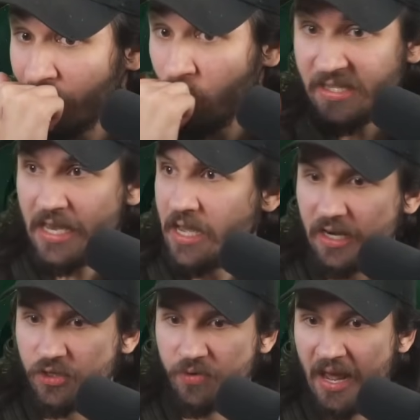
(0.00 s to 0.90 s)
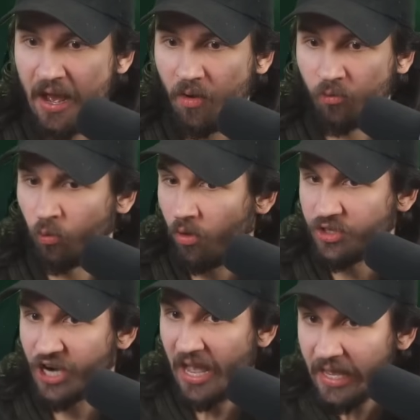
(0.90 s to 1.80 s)
What's he gonna do now?
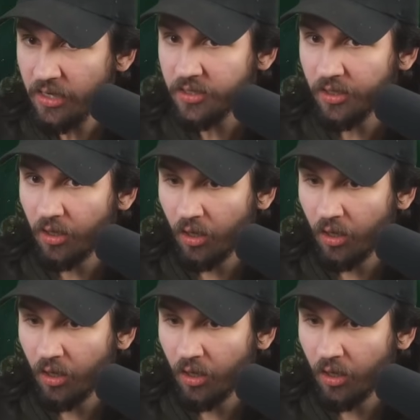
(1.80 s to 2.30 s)
Royal Giant?